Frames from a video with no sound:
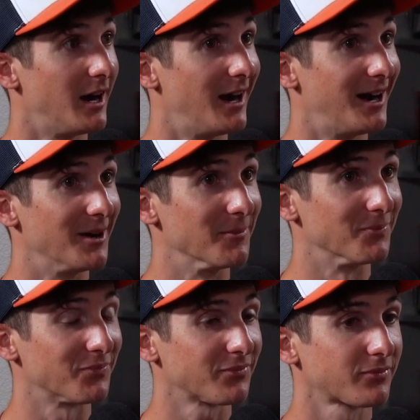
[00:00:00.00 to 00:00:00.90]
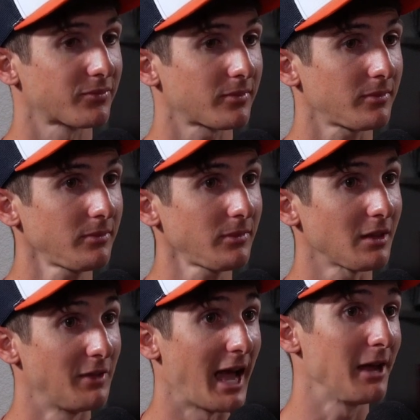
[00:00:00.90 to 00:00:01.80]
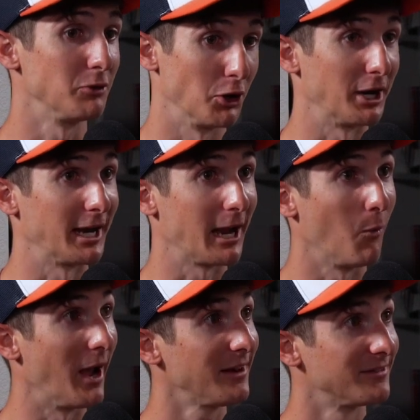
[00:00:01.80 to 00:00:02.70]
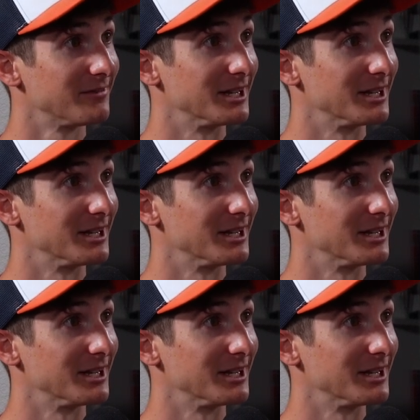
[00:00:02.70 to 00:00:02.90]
that you're going to get wet,